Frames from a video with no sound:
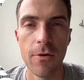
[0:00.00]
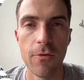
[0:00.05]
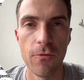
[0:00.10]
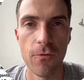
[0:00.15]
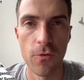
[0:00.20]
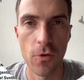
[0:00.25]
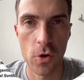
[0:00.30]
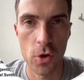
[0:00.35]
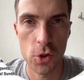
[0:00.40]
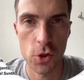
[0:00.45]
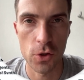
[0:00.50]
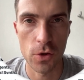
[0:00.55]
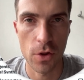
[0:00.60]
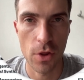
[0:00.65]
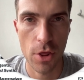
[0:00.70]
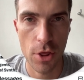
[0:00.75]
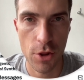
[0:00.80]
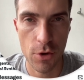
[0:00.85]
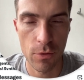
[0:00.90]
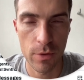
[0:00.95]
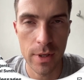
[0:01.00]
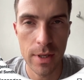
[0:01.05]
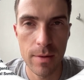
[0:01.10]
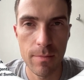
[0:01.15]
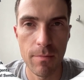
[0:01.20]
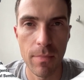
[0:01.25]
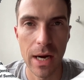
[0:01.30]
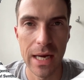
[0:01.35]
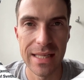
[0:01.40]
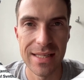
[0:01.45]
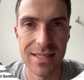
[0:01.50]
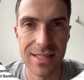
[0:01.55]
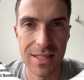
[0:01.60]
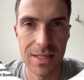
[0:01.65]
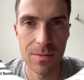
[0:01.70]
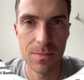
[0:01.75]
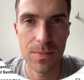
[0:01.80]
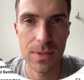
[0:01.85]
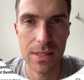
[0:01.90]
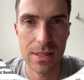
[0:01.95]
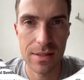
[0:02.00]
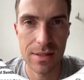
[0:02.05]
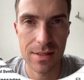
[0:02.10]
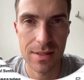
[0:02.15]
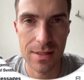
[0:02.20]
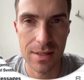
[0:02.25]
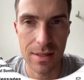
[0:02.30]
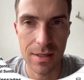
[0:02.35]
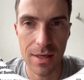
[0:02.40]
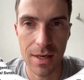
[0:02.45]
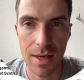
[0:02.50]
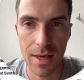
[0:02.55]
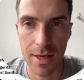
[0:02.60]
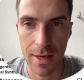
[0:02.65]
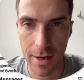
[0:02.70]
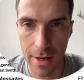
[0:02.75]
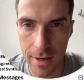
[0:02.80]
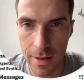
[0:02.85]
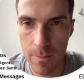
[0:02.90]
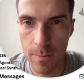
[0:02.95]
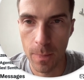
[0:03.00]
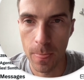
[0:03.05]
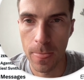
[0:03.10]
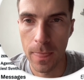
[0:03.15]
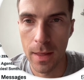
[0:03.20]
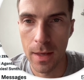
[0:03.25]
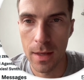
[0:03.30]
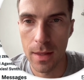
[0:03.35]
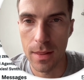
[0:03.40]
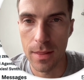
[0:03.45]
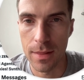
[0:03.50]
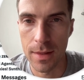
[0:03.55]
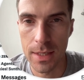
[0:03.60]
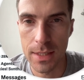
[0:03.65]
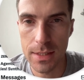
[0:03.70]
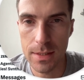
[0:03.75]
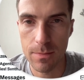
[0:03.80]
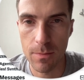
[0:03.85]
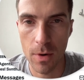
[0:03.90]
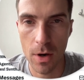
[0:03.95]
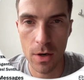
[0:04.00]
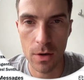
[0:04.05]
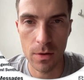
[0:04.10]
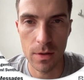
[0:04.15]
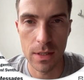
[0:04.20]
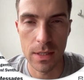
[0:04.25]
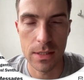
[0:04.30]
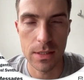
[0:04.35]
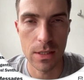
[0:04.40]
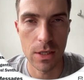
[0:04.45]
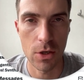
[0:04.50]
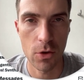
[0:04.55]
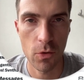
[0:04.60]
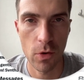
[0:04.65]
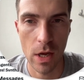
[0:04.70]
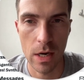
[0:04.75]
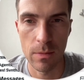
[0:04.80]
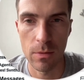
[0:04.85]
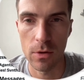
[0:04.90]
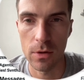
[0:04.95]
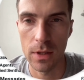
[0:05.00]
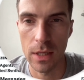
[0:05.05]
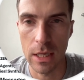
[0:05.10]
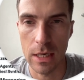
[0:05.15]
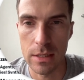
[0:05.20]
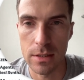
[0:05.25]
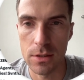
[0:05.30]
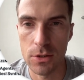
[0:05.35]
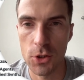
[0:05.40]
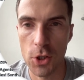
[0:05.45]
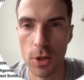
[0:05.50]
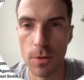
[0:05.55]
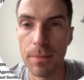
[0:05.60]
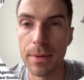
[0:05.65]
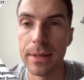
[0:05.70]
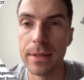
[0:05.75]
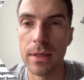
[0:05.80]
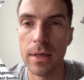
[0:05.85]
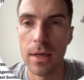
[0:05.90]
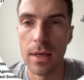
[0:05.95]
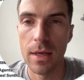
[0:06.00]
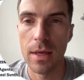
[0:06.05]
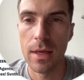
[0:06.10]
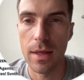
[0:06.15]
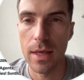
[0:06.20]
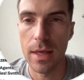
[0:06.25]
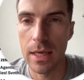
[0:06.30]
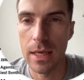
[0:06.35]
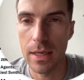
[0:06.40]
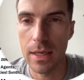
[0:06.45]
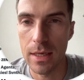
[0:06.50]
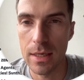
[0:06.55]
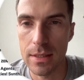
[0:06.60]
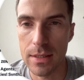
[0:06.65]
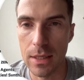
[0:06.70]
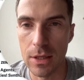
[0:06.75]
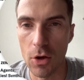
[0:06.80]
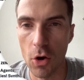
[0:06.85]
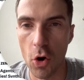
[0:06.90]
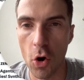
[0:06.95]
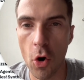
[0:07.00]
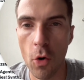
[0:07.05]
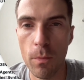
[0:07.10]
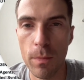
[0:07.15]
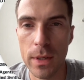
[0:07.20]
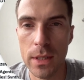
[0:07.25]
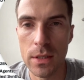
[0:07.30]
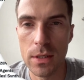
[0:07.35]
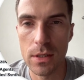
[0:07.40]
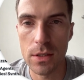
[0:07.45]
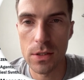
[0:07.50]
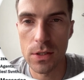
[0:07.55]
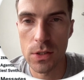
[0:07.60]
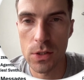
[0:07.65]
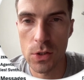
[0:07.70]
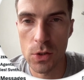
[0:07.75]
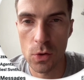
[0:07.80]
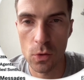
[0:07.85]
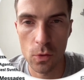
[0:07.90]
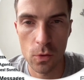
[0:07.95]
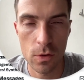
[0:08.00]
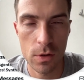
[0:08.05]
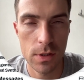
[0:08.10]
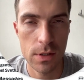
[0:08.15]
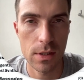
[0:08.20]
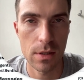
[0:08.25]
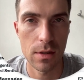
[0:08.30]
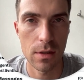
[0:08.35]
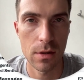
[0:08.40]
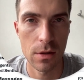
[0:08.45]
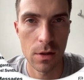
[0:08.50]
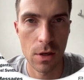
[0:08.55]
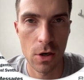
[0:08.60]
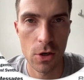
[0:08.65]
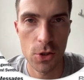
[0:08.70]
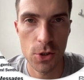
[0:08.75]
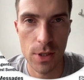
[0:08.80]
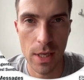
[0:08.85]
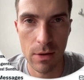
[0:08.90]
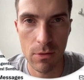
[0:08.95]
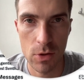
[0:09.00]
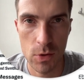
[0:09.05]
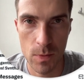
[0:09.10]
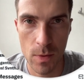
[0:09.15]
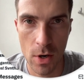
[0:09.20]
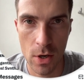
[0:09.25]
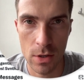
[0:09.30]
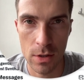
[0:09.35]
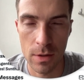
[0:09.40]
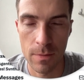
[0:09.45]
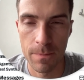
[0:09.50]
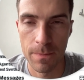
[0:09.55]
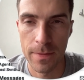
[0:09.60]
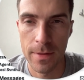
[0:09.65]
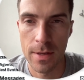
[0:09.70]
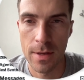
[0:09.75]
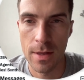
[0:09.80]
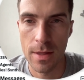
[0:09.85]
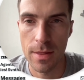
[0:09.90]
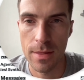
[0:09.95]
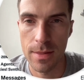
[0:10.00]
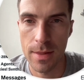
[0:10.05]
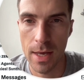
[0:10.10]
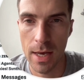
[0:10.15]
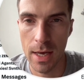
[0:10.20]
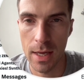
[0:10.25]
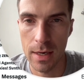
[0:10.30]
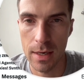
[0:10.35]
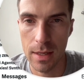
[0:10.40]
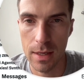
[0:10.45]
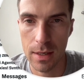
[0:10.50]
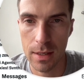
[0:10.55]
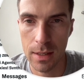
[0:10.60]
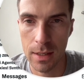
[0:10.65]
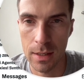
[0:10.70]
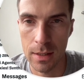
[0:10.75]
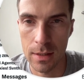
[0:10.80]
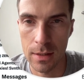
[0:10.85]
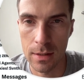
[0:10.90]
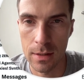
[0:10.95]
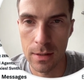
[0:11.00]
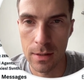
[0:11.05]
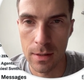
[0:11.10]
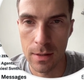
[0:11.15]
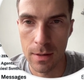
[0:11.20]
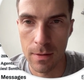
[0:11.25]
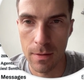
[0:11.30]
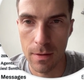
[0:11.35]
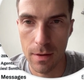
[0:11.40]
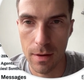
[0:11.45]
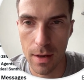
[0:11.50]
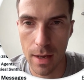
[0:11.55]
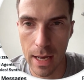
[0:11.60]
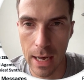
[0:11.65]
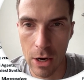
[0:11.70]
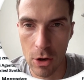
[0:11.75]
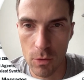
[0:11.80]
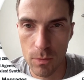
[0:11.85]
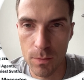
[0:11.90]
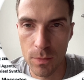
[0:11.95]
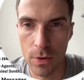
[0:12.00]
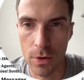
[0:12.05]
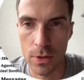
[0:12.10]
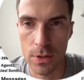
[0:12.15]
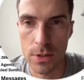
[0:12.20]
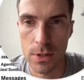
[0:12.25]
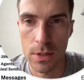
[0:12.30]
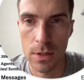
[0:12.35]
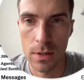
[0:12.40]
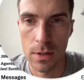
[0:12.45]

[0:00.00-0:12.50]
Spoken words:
version 3 by DeepSeek AI. This model is incredible, ladies and gentlemen. It is an open source large language model that can output